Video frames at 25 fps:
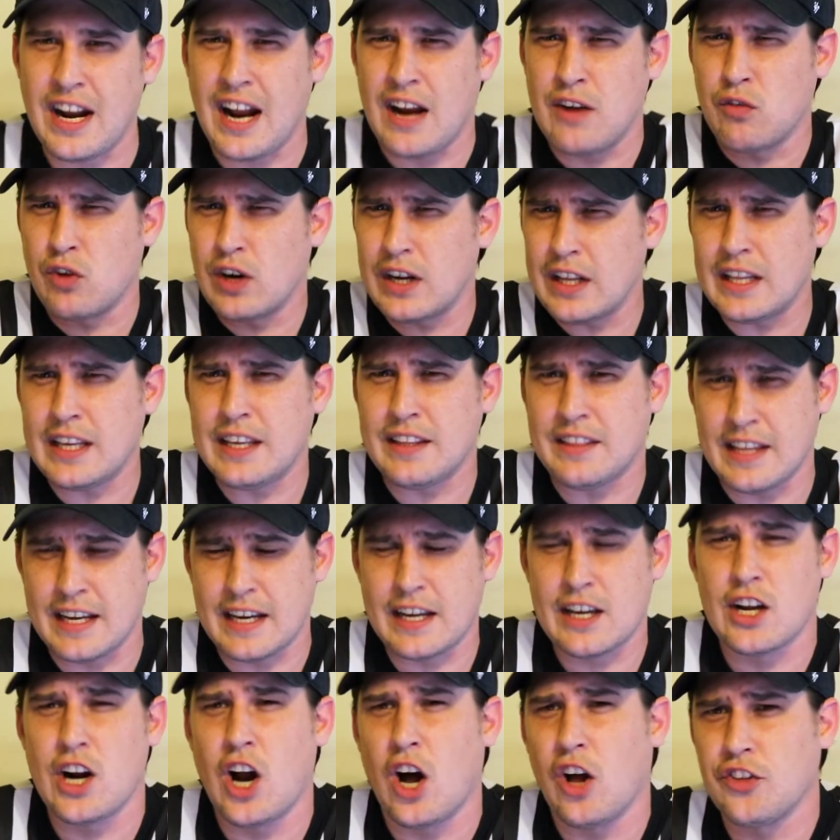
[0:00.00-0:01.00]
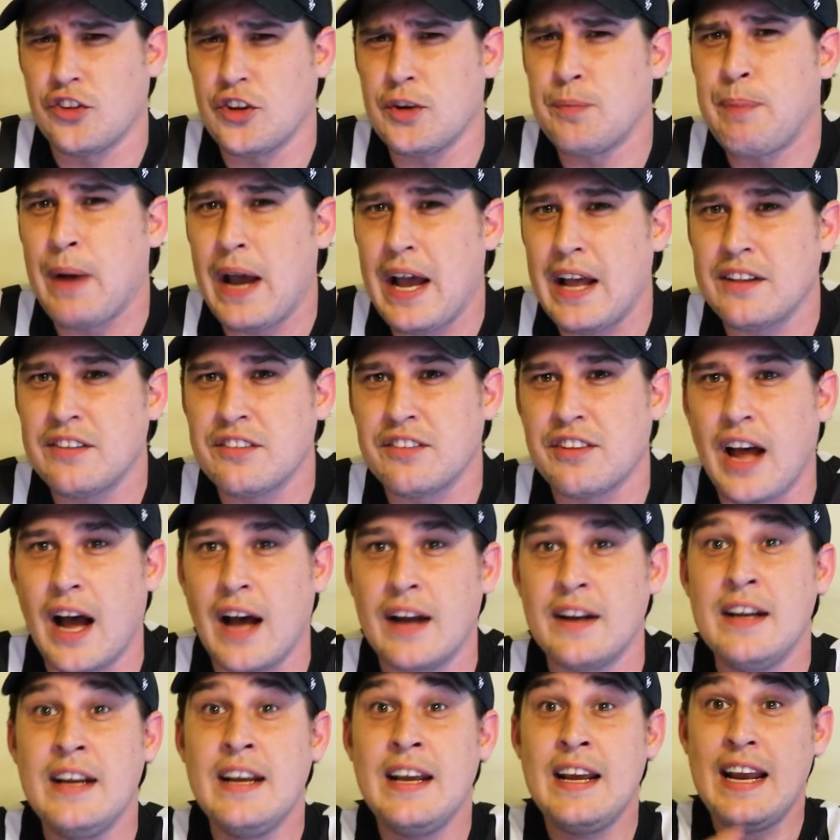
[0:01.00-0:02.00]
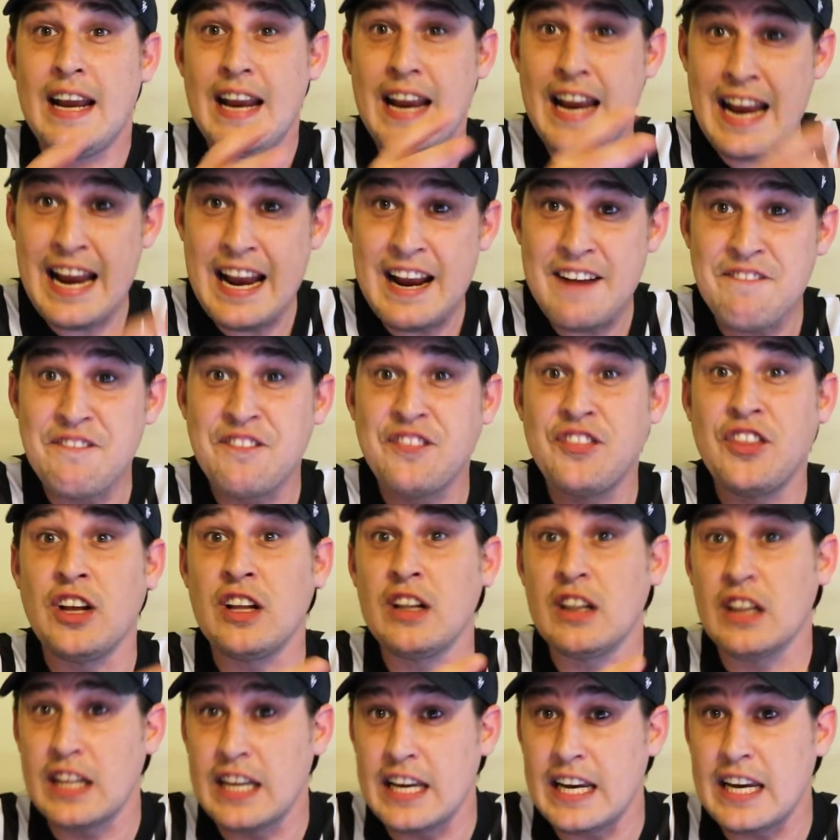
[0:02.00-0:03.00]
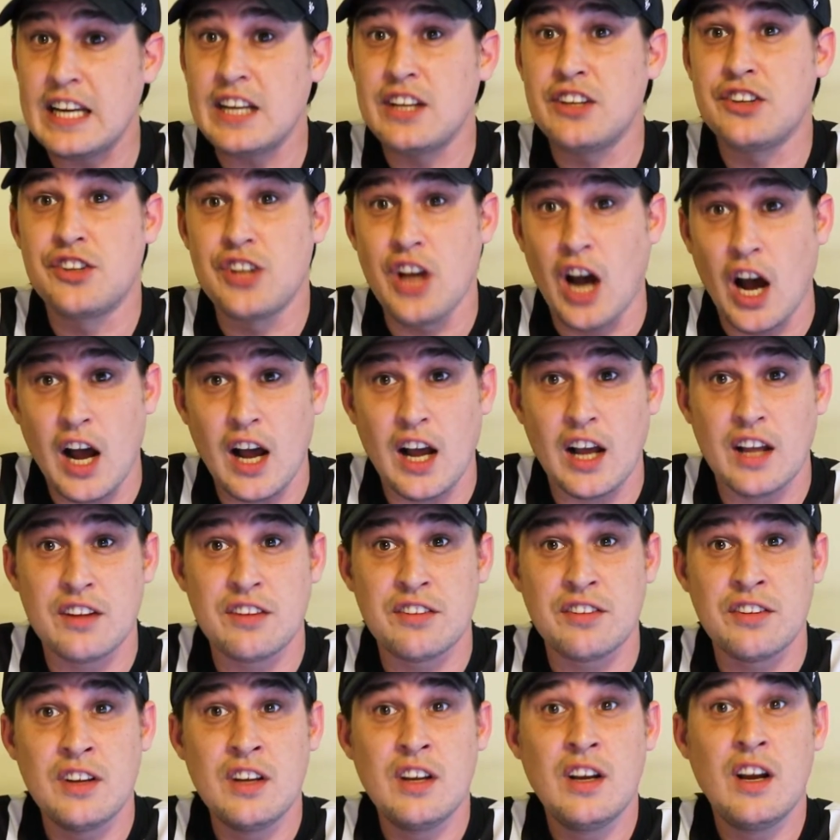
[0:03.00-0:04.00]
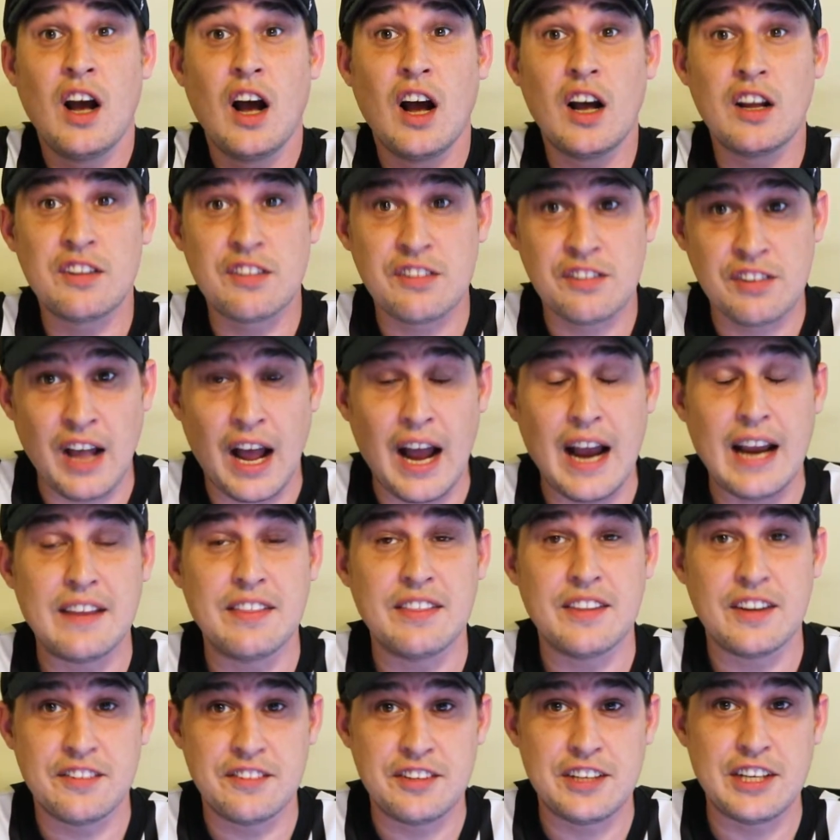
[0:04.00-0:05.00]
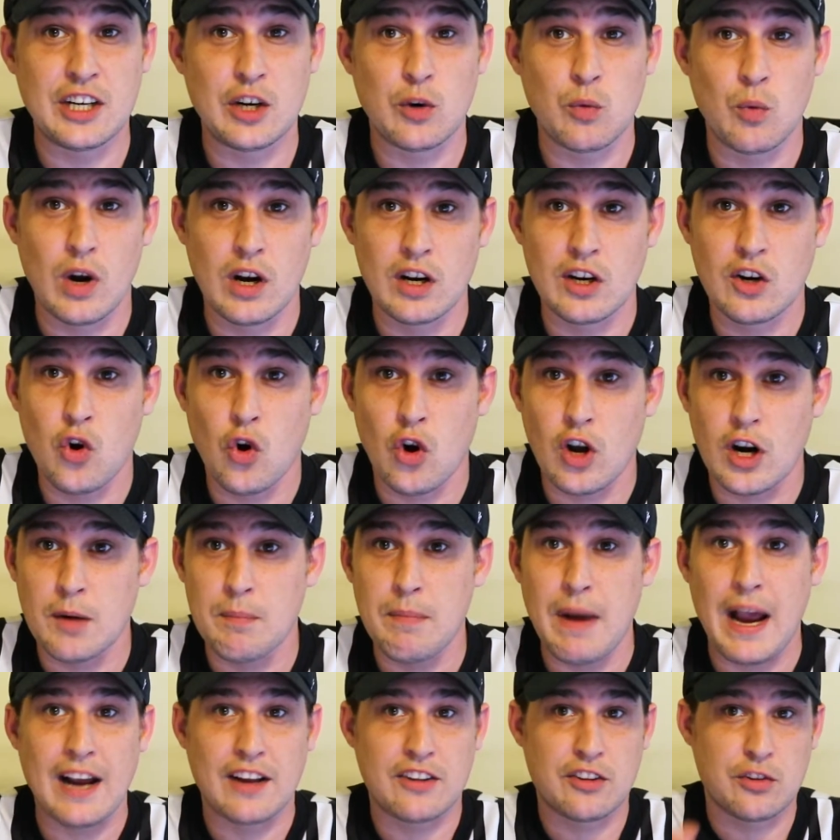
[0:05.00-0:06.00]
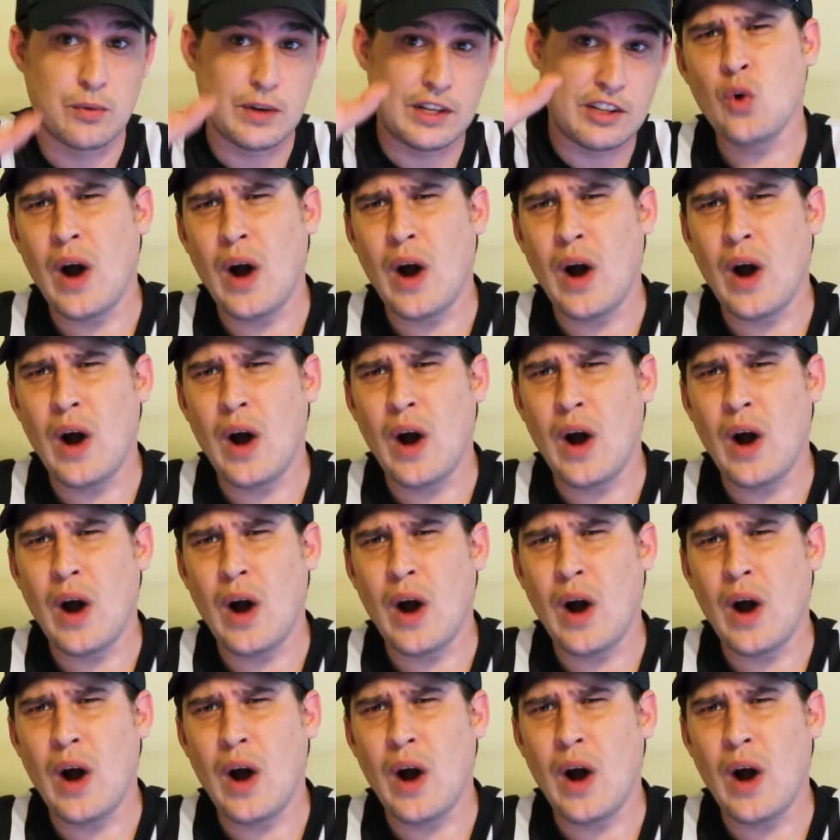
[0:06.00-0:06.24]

I really think it all depends on if the league does assign the tier 1 quarterbacks.